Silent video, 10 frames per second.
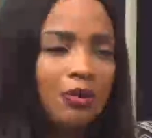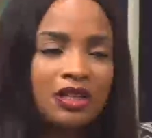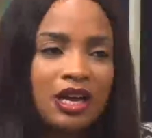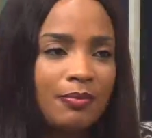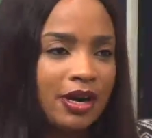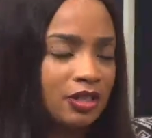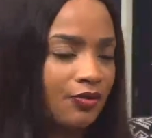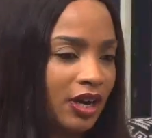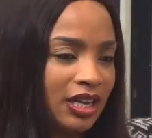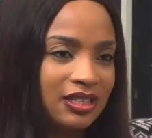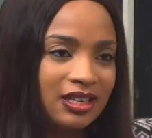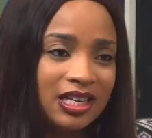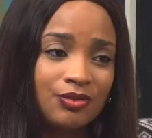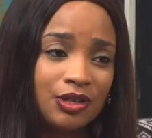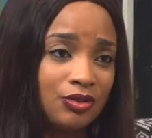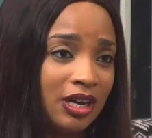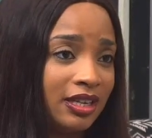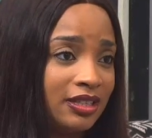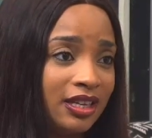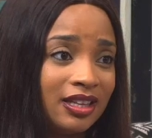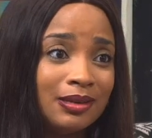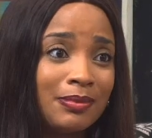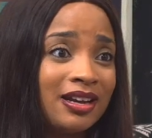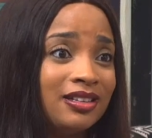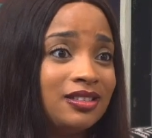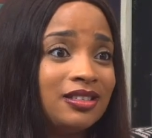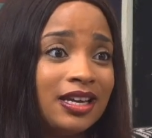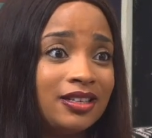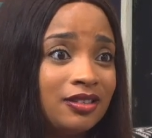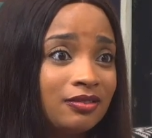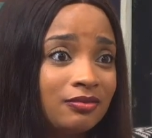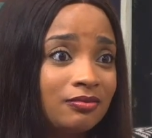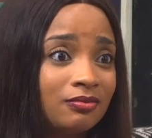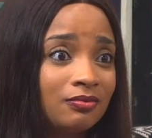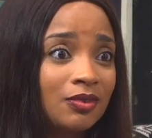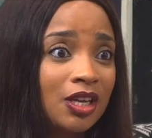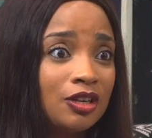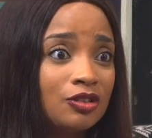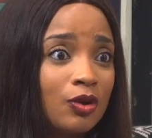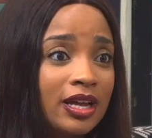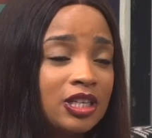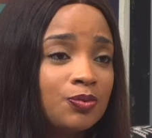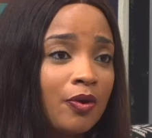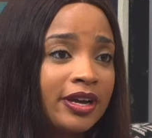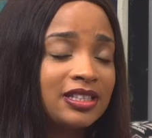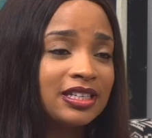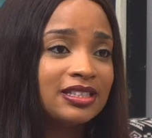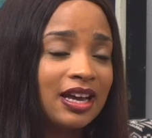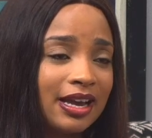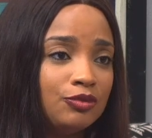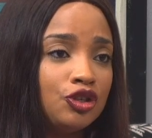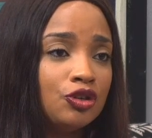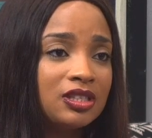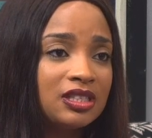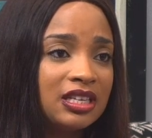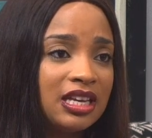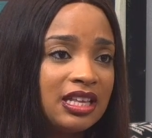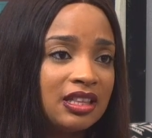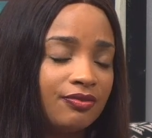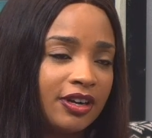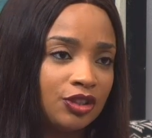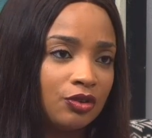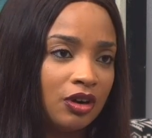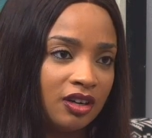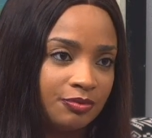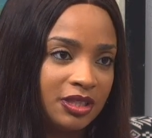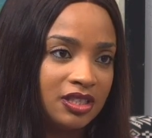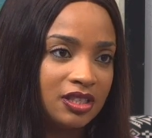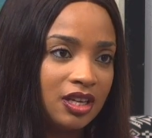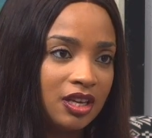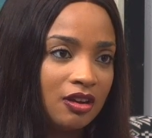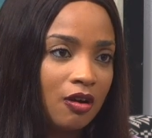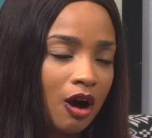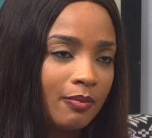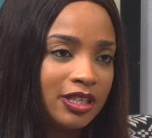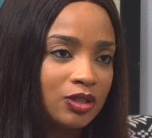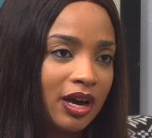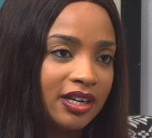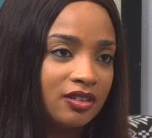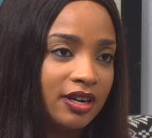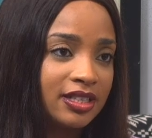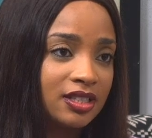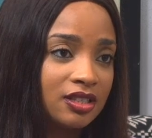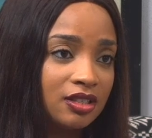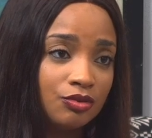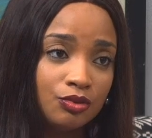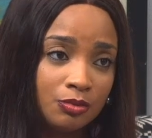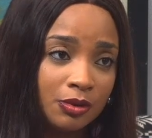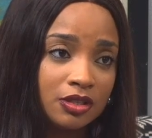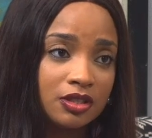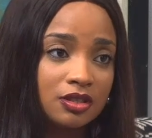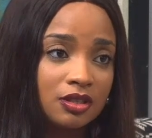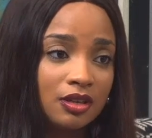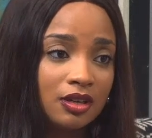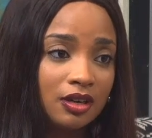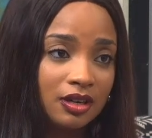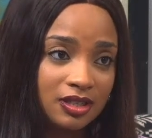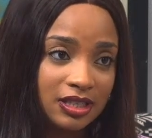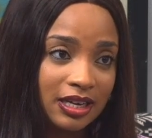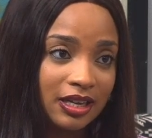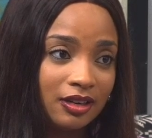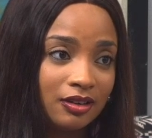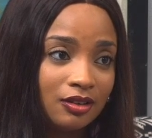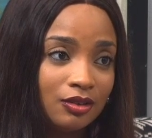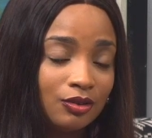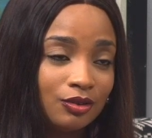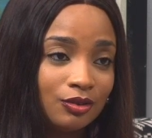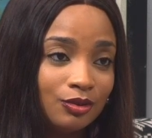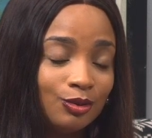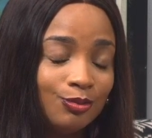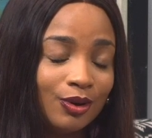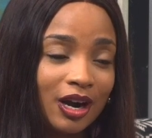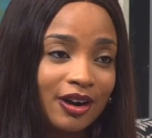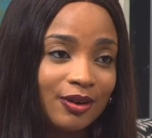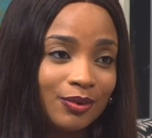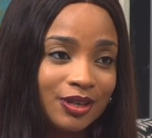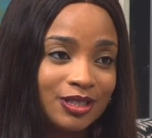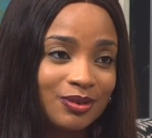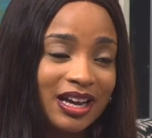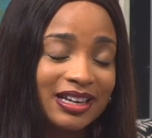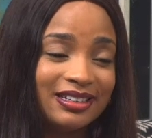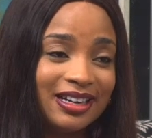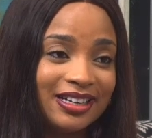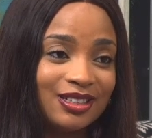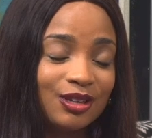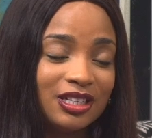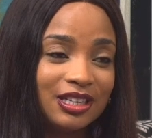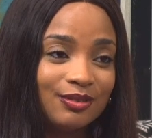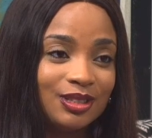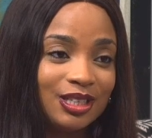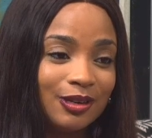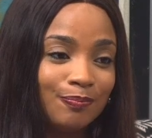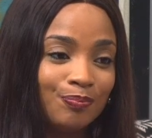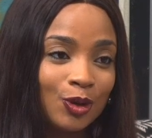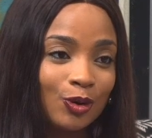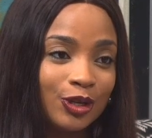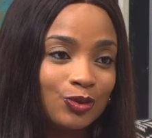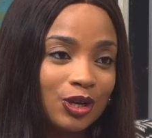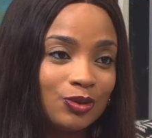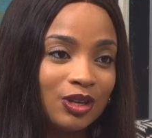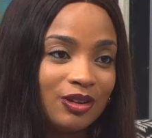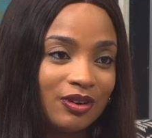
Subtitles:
But now, Barrister Fokansi, let's face reality, the man is dead. So at this point in time, do you see the federal government coming to address the rumors concerning who Buhari was, whether he died in 2017 or in 2025?